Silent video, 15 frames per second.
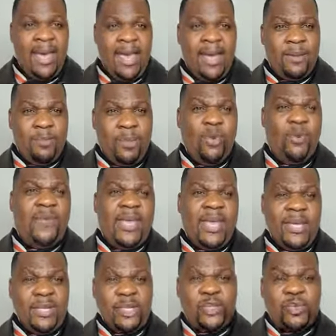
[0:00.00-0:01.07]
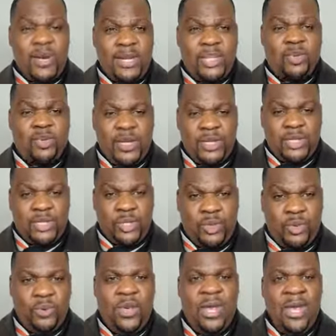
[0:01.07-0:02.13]
and moving into
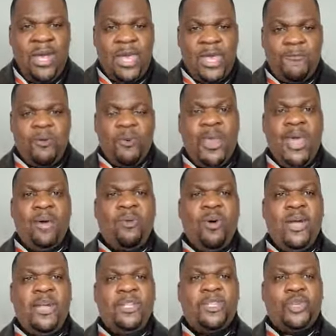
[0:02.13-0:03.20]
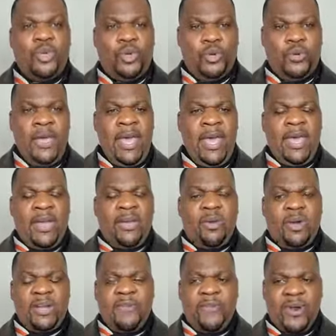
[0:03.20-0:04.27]
2022, if we are going to, in
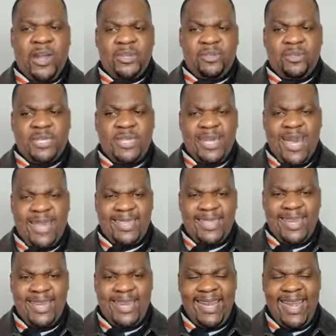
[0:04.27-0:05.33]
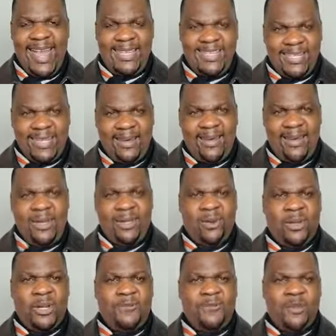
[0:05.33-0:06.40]
order for us to deny the lesser, in
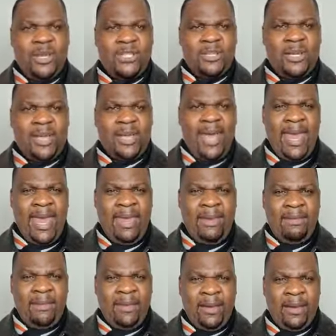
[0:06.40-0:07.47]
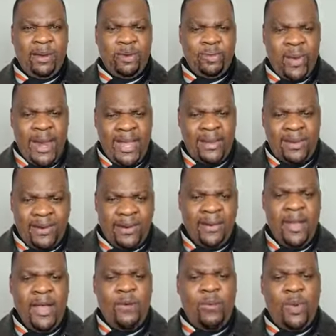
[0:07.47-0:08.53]
order for us to gain the greater,
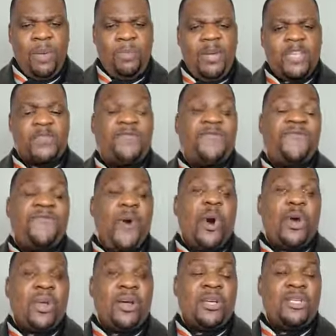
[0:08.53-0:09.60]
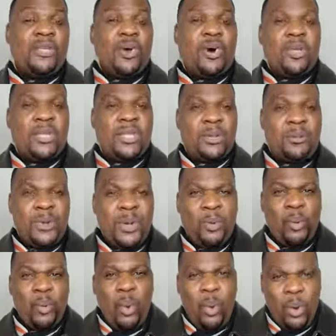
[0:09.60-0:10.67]
we must focus on the
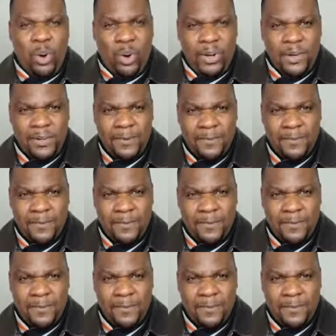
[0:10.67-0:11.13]
reward.